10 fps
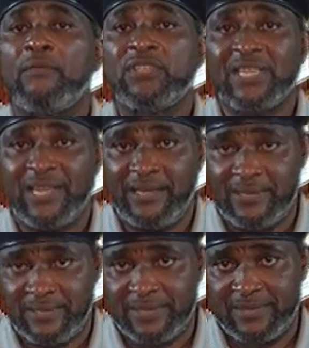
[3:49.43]

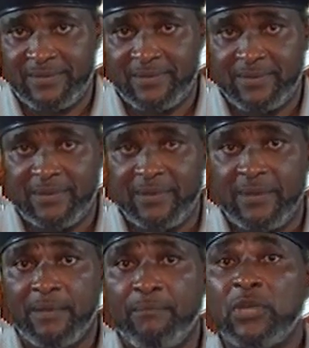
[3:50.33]
Physically, yes,
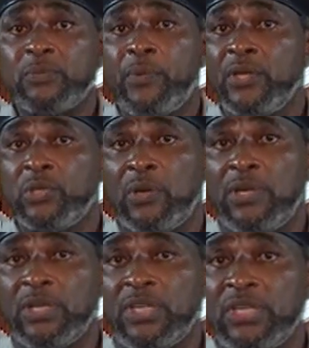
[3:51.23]
but
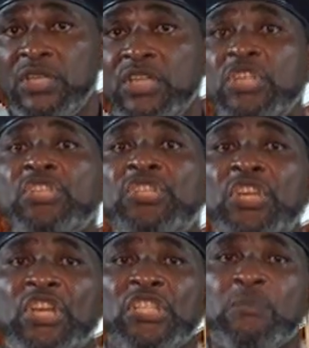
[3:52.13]
spiritually,
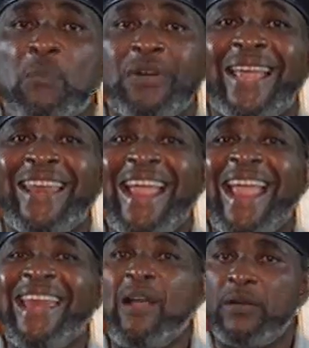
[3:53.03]
she is more than
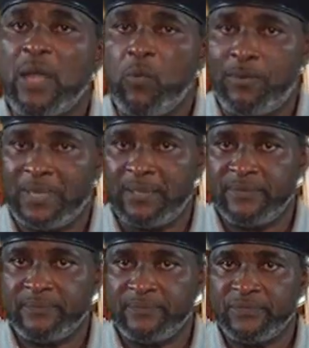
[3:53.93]
any other woman.
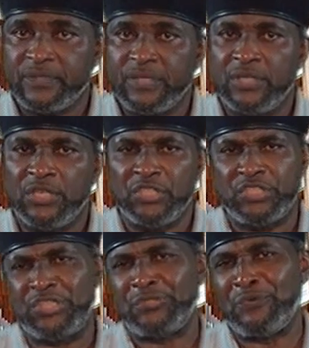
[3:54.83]

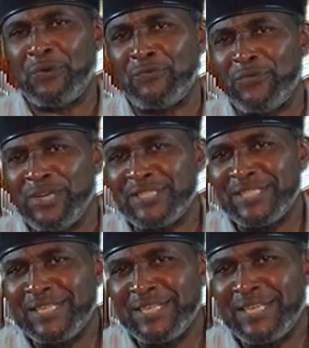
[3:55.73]
She is full of
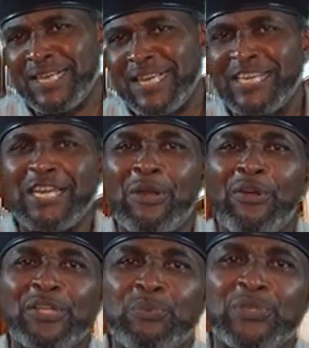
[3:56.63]
grace. The
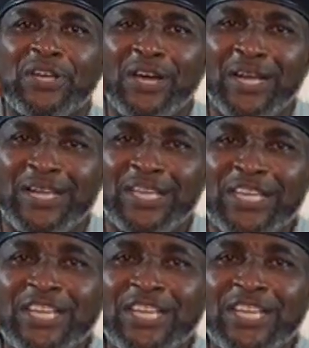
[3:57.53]
Lord is with her.